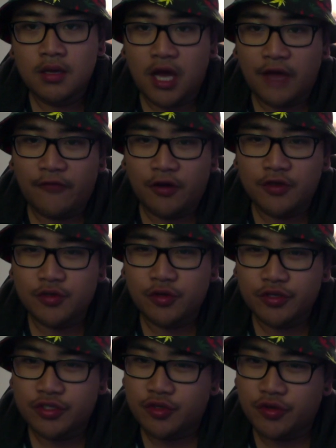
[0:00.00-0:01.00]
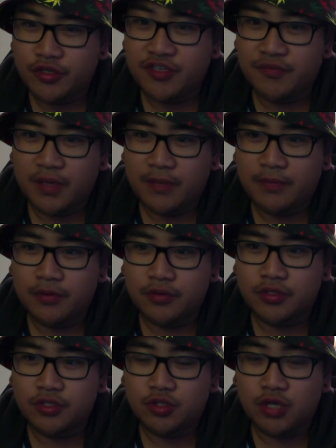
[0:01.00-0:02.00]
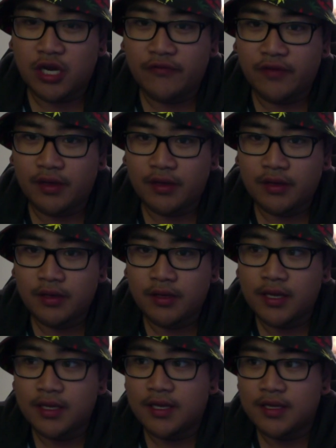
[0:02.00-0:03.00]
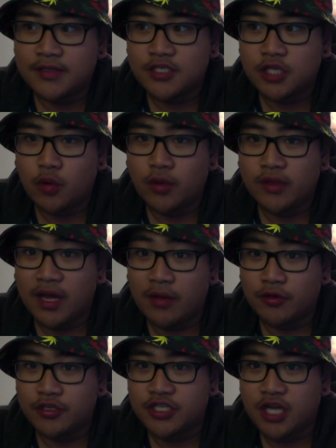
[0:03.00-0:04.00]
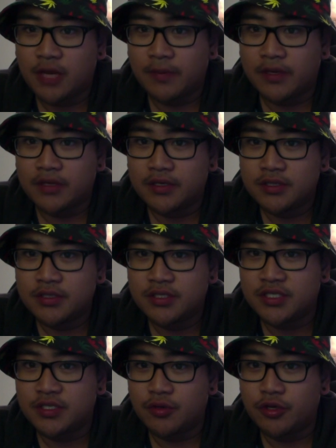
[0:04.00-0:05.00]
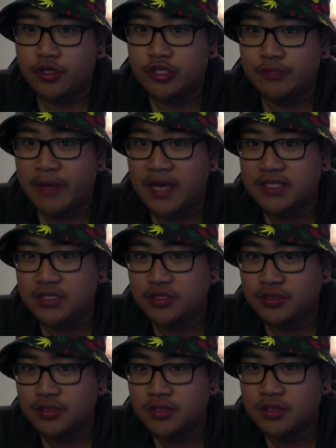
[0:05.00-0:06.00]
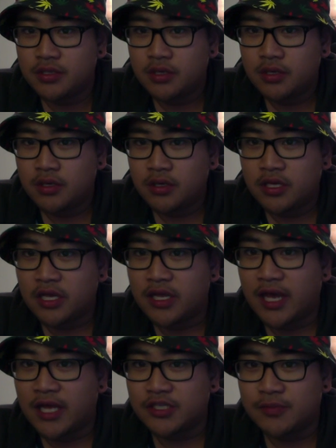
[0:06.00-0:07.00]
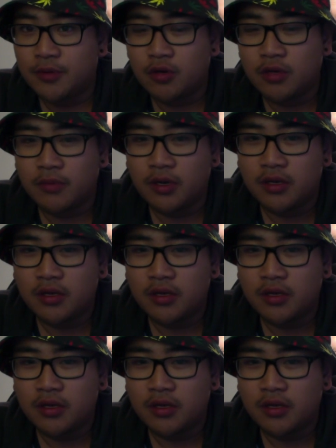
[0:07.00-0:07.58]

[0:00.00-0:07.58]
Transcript: I've also heard stories of people driving and then slowing down or stopping just so their passengers can catch a Pokemon.